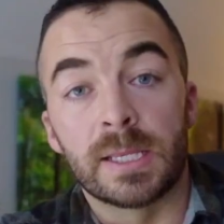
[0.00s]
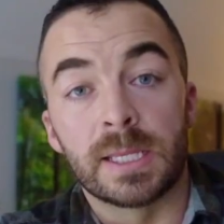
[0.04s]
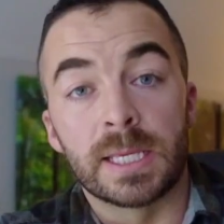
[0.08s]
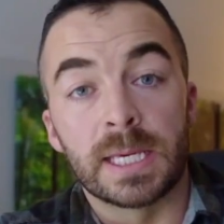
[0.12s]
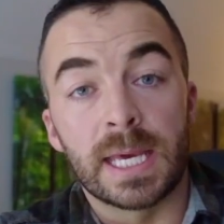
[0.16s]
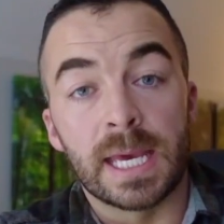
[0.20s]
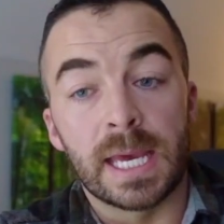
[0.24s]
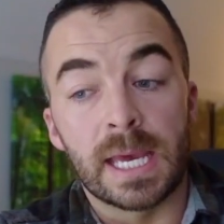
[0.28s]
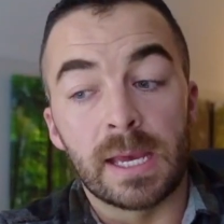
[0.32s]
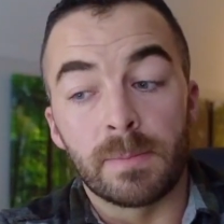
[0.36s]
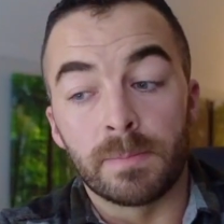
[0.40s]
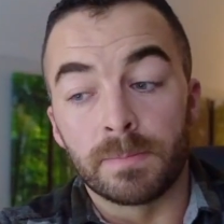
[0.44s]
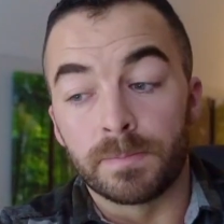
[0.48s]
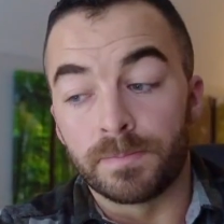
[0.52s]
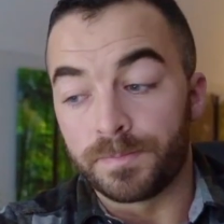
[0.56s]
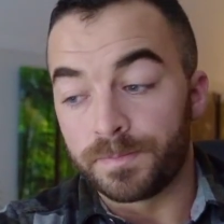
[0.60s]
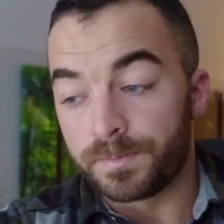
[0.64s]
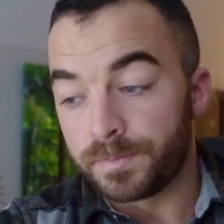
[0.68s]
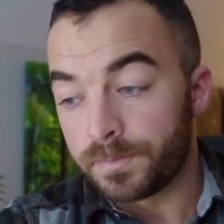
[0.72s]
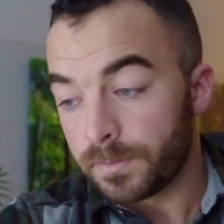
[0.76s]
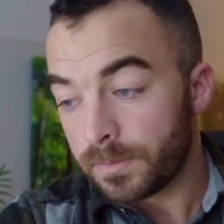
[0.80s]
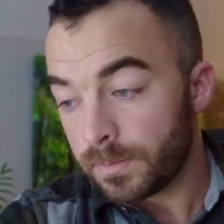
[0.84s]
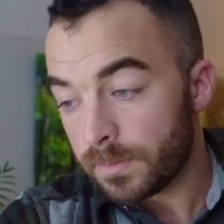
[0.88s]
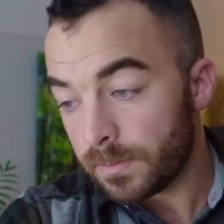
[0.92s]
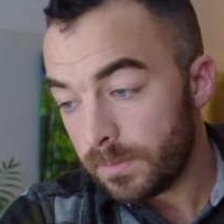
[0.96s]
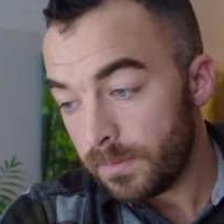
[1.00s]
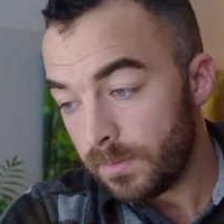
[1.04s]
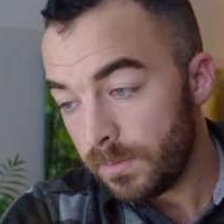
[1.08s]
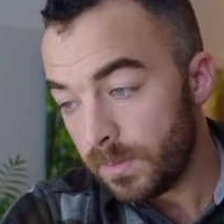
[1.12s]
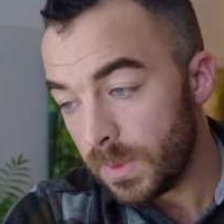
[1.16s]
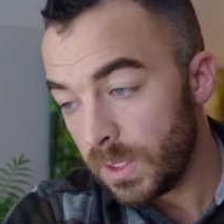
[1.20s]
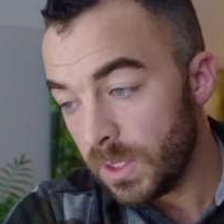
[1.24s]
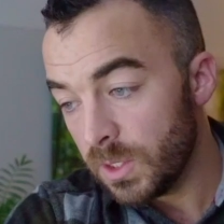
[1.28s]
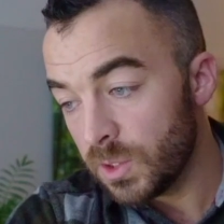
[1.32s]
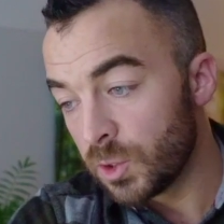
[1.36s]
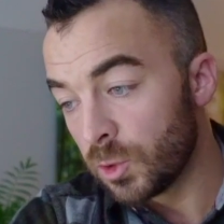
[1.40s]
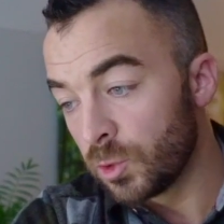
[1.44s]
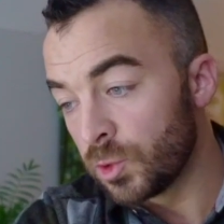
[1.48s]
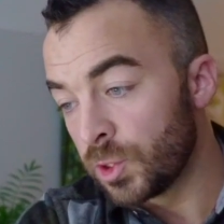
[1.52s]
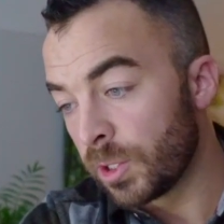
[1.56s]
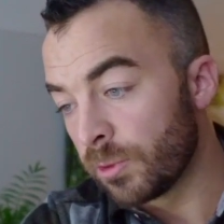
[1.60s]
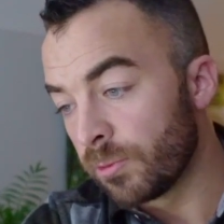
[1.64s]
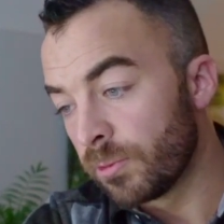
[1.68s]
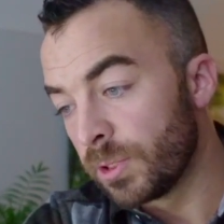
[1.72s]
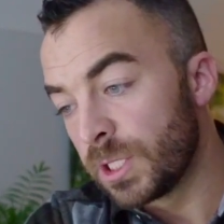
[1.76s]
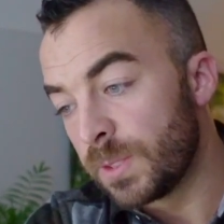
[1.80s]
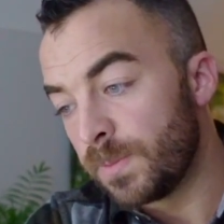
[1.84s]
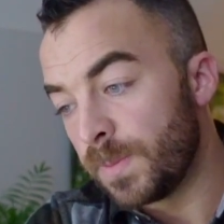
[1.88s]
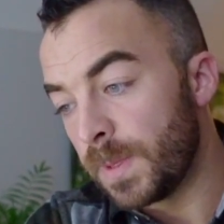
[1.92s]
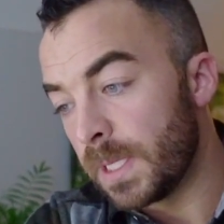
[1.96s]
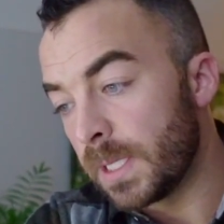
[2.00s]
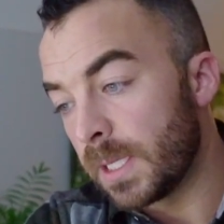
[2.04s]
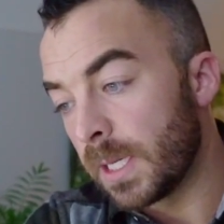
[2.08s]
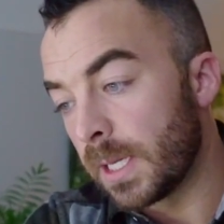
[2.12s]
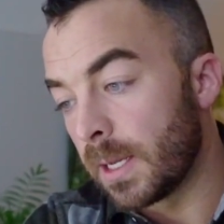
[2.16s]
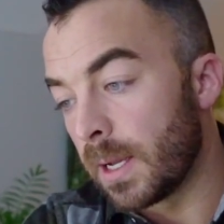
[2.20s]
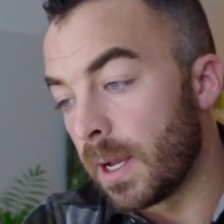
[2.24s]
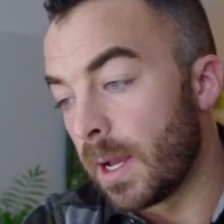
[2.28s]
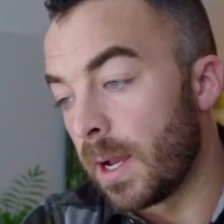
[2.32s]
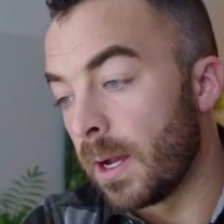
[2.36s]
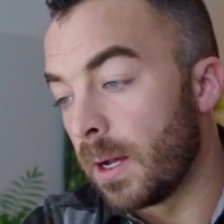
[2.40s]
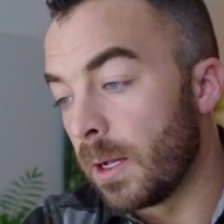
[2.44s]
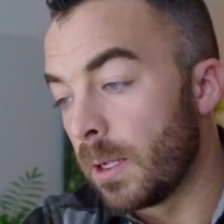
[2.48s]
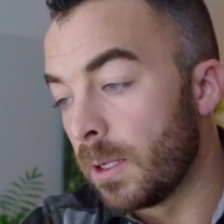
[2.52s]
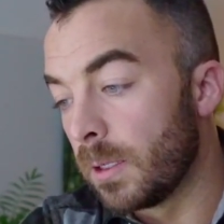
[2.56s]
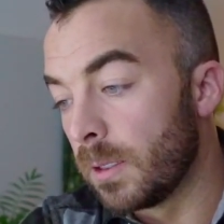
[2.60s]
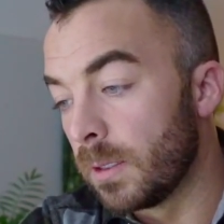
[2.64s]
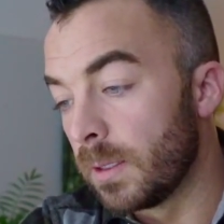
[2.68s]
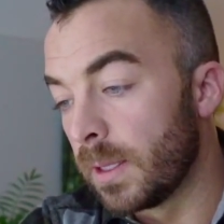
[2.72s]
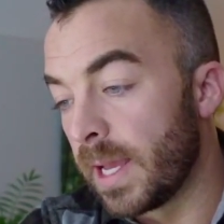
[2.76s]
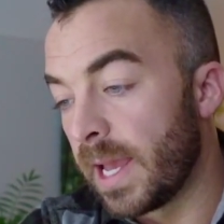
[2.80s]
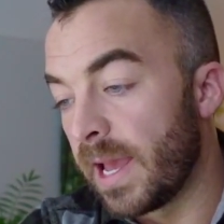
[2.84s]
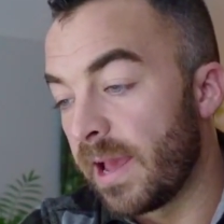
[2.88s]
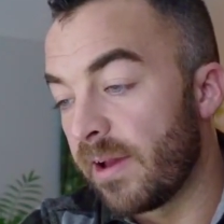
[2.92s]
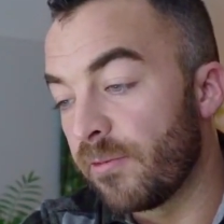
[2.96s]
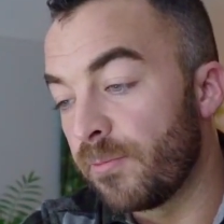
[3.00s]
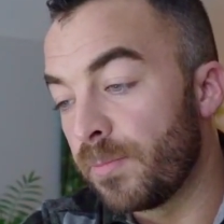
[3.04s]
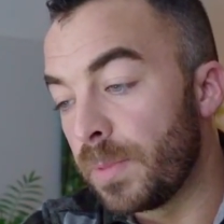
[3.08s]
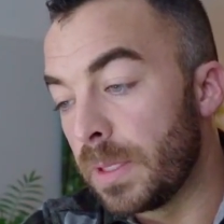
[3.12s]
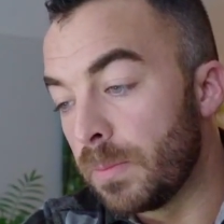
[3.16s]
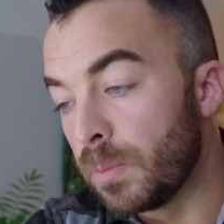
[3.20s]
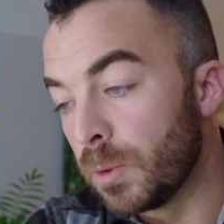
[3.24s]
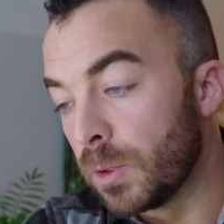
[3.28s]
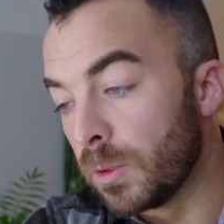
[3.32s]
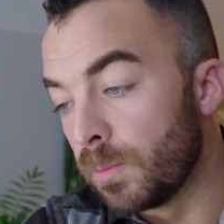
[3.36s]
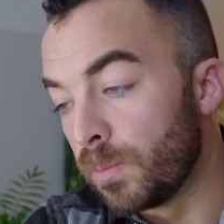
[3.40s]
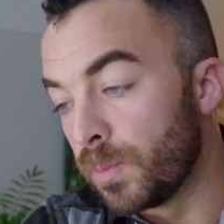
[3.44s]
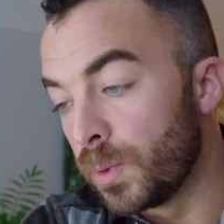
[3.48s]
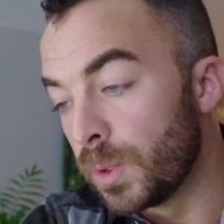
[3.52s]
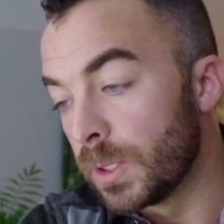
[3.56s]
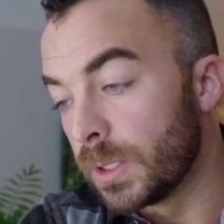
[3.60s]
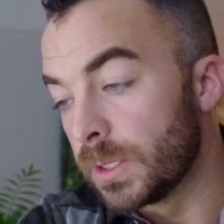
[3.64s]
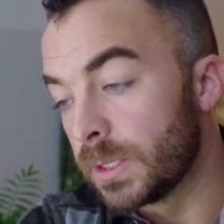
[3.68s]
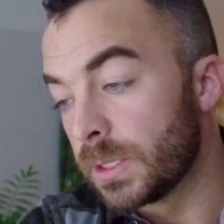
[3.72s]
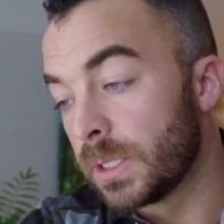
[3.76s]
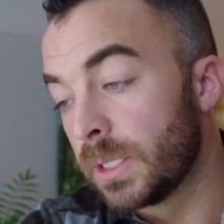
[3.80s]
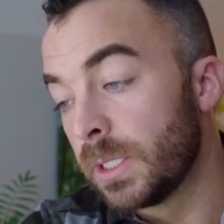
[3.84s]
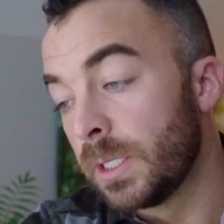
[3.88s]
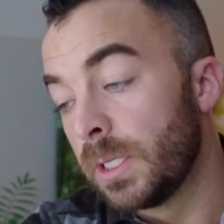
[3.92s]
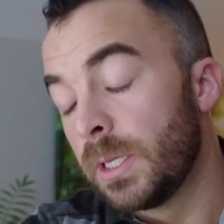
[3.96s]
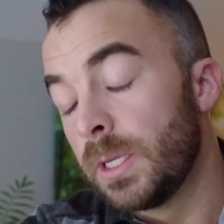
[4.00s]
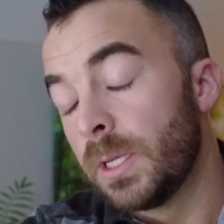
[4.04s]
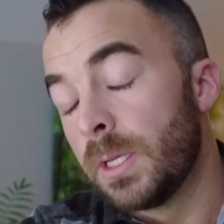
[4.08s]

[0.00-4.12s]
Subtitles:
the game. So generally speaking, I'll have people put